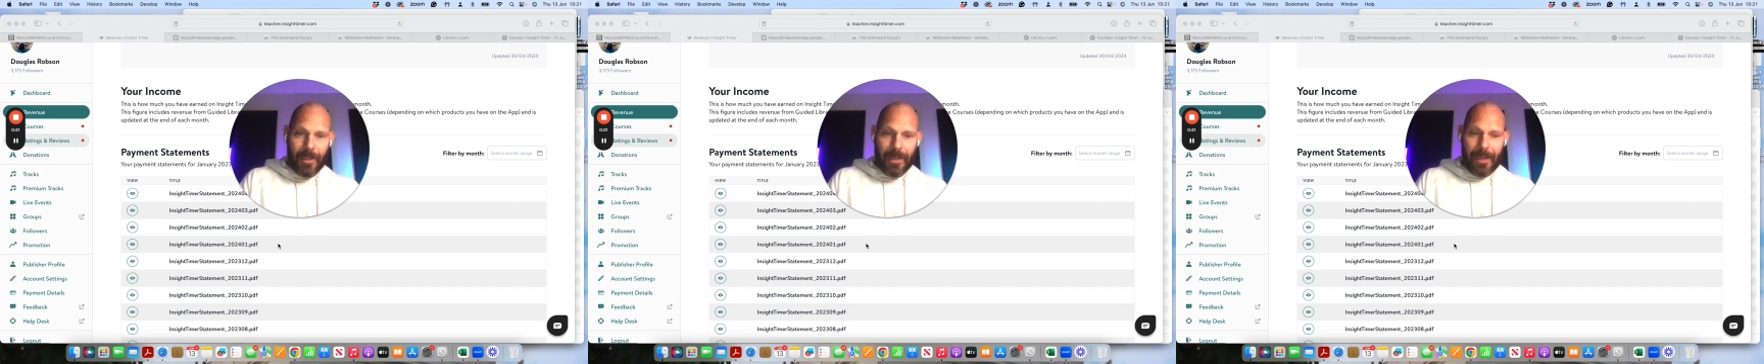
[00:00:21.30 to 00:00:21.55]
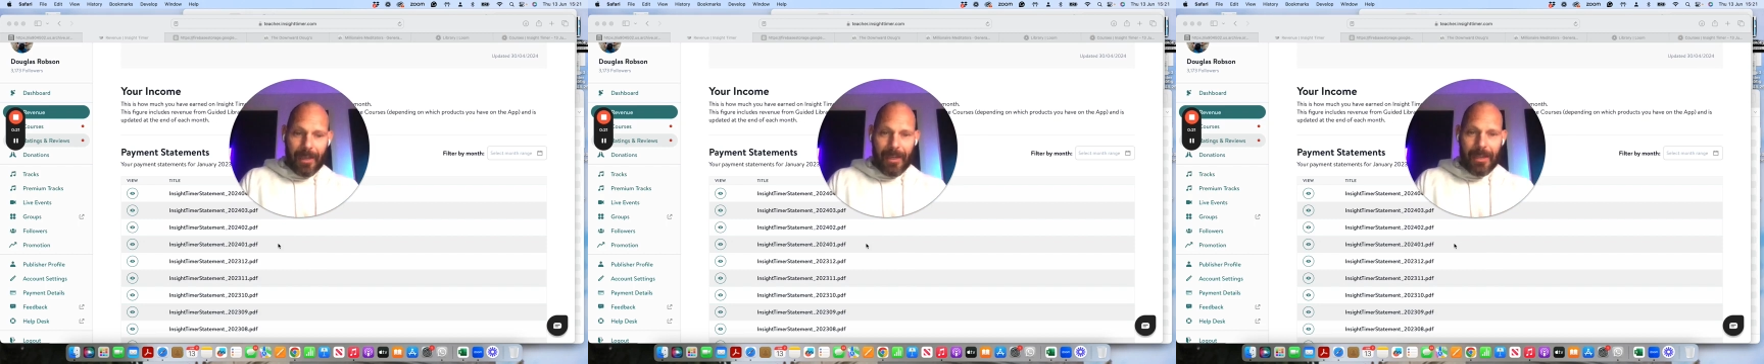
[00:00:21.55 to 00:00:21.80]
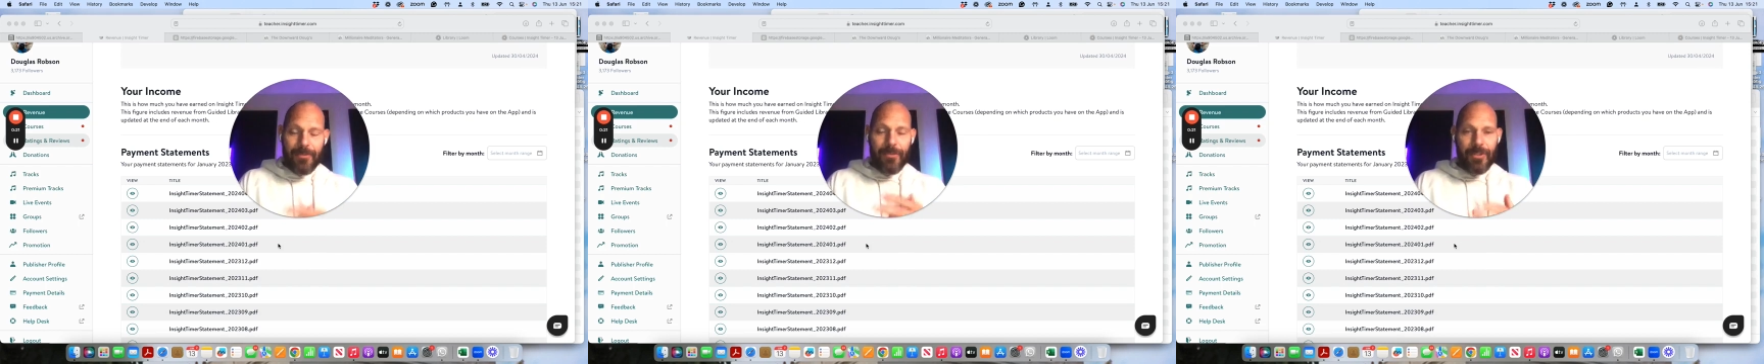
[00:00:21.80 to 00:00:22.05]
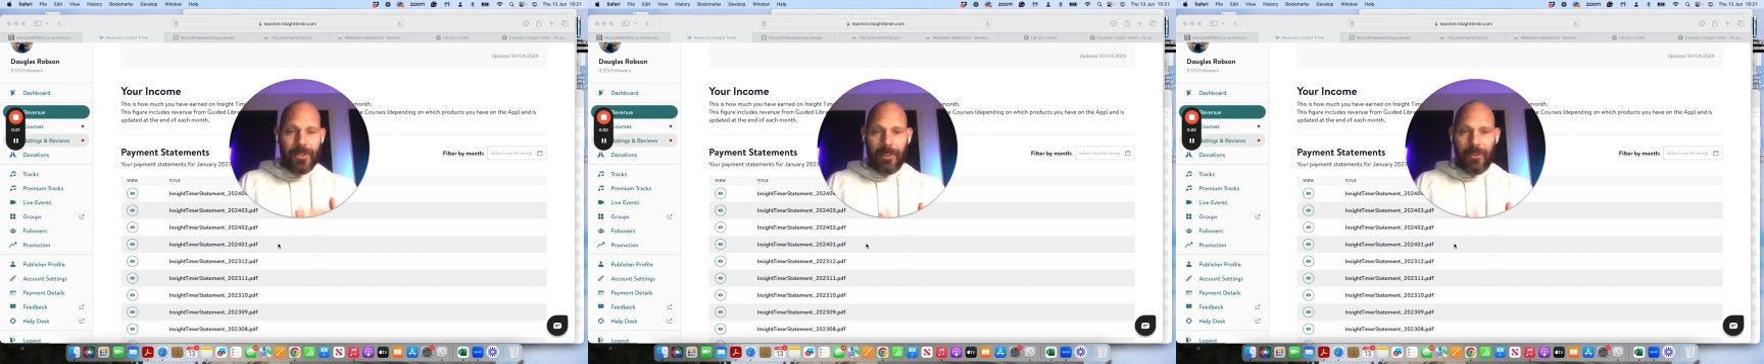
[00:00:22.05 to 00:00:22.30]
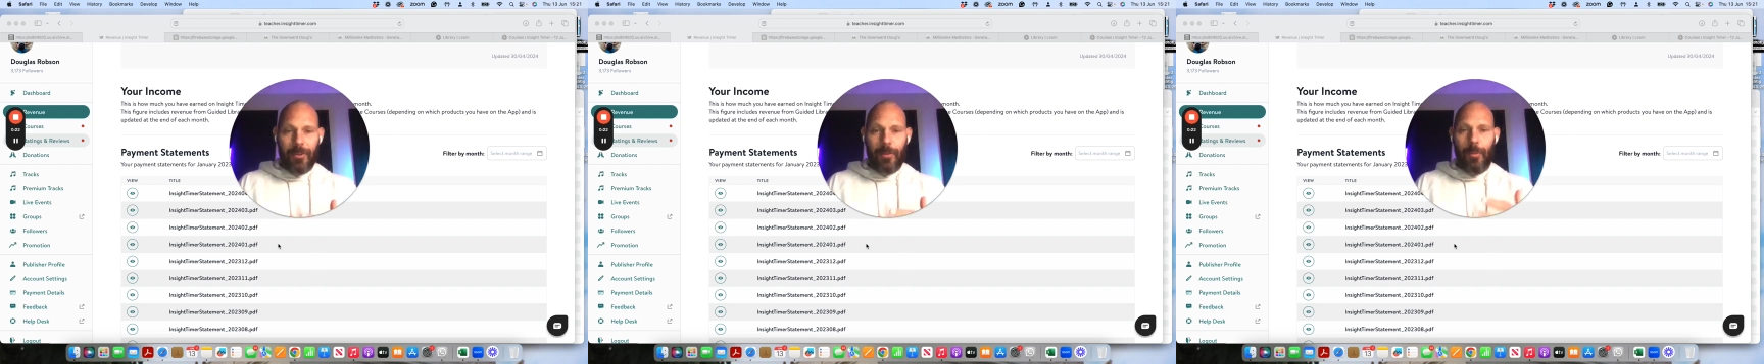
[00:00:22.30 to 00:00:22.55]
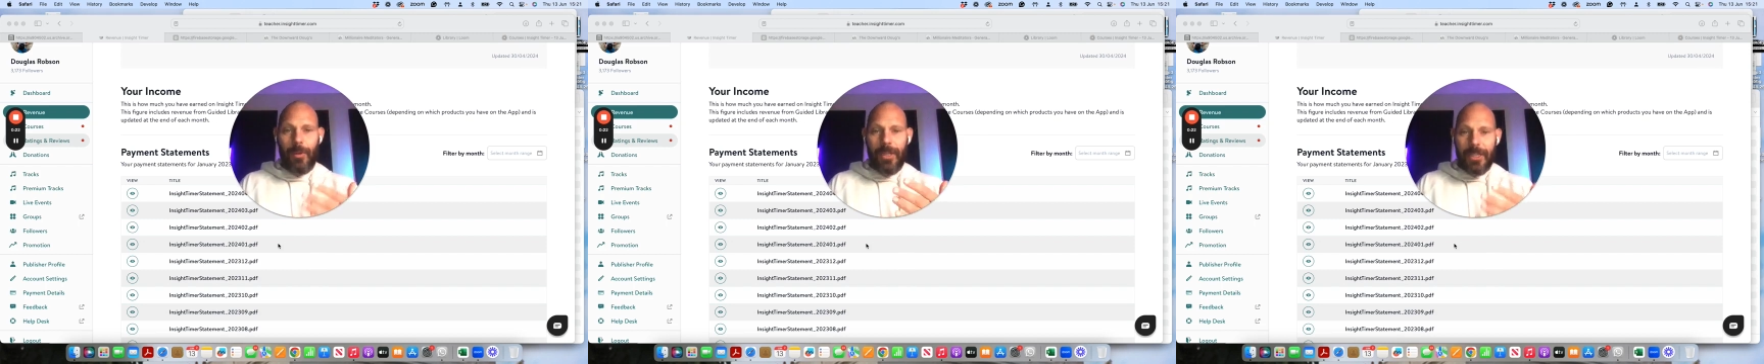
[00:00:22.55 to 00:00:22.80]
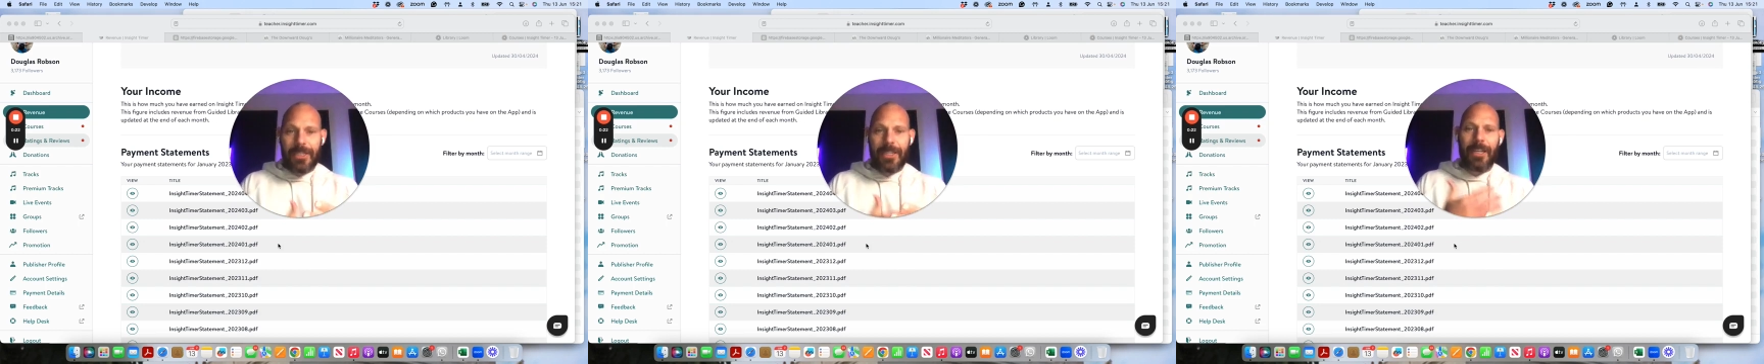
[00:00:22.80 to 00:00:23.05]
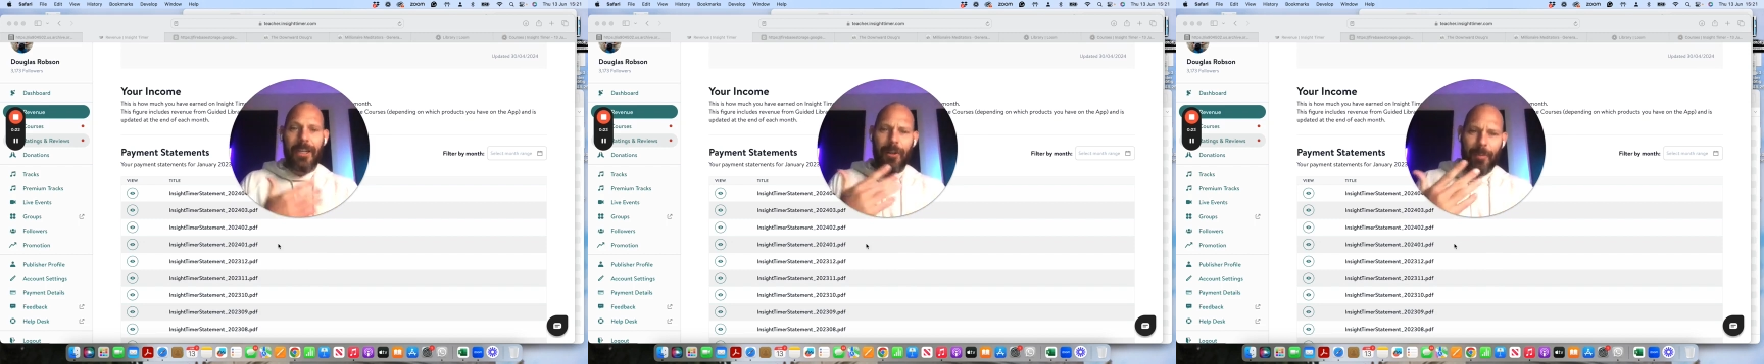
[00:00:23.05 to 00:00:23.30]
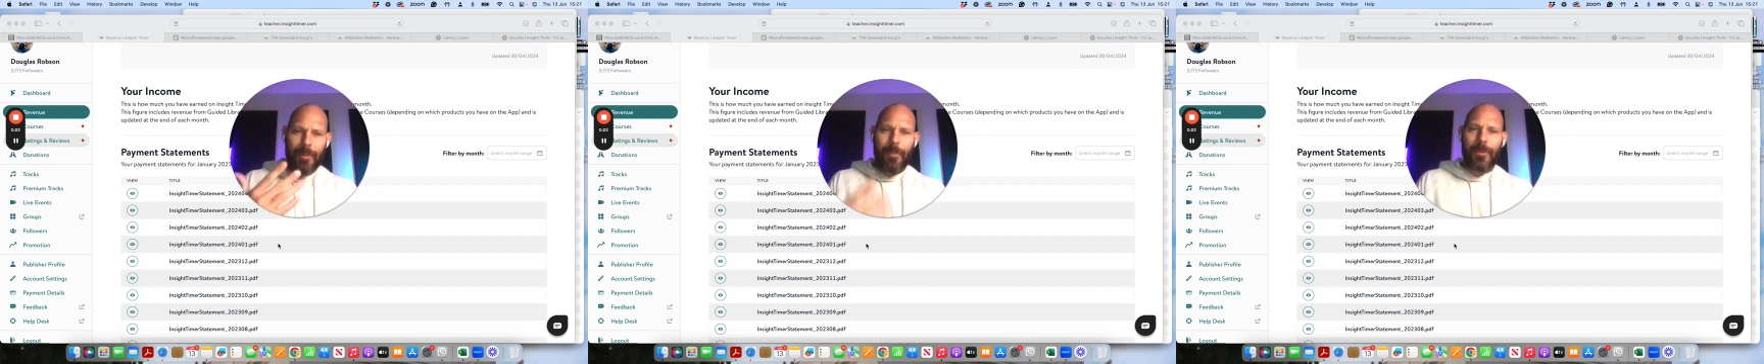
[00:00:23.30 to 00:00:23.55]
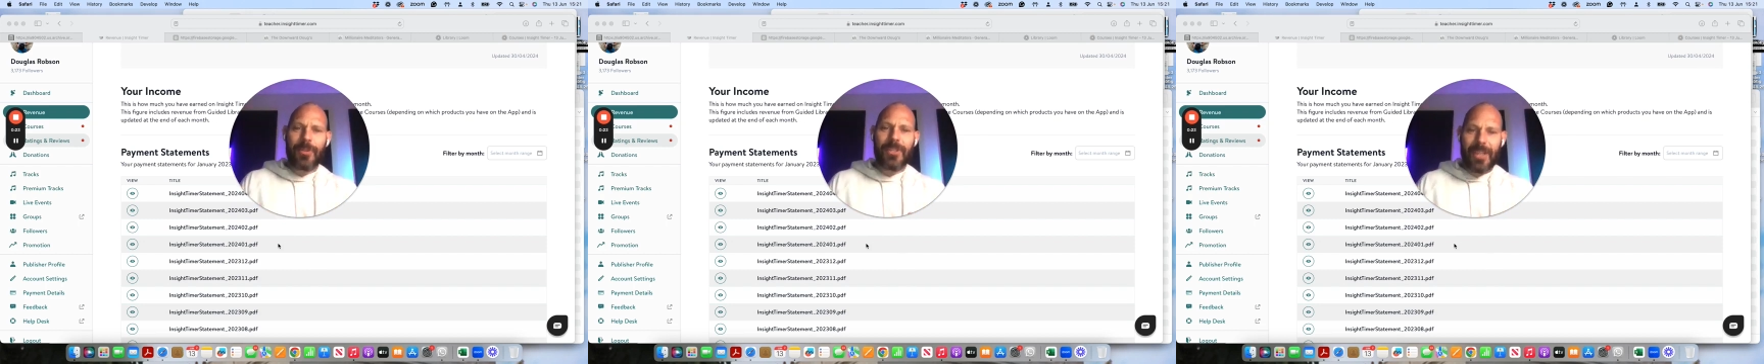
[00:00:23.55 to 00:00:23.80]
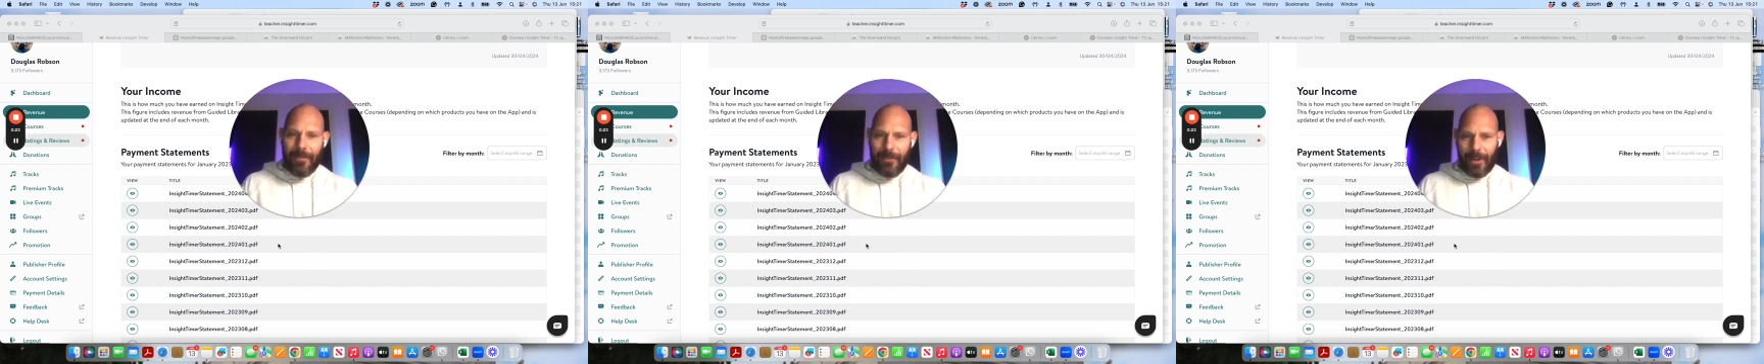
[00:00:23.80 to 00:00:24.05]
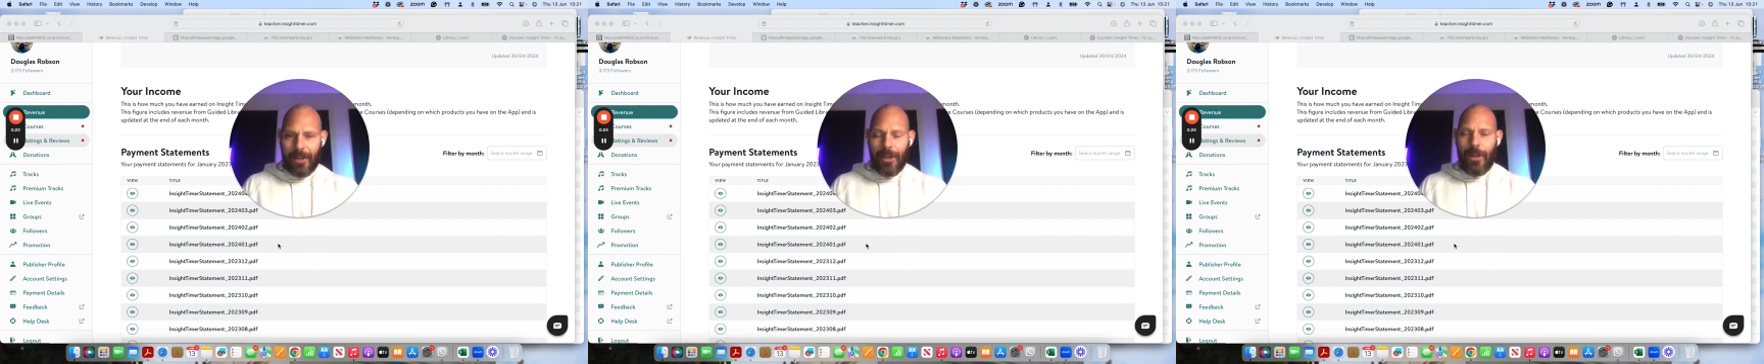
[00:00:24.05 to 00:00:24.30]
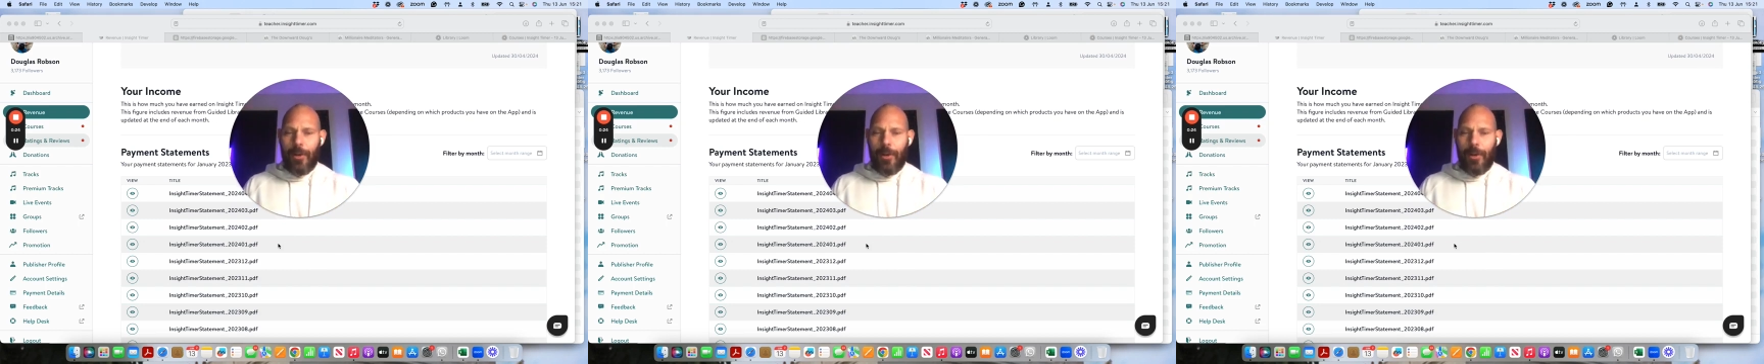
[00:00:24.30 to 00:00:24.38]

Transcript: And as a result, we need to get a little bit more savvy